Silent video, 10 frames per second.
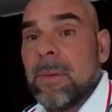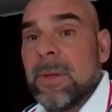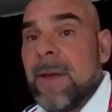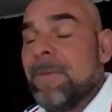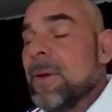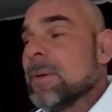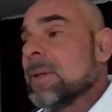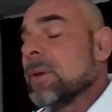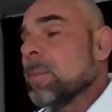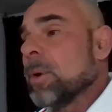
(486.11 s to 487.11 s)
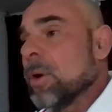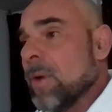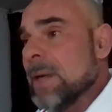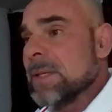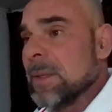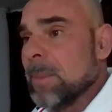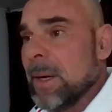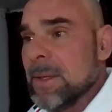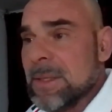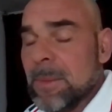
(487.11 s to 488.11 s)
They feel that they're progressing
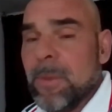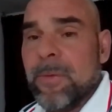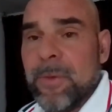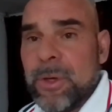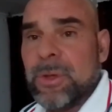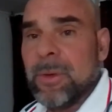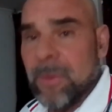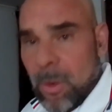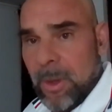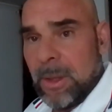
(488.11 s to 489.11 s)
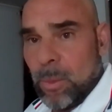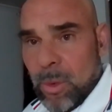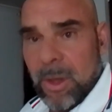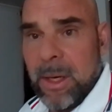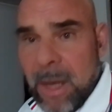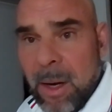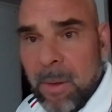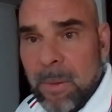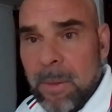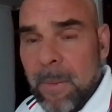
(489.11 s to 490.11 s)
by the simple virtue of going and working
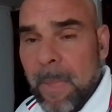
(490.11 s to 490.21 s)
out.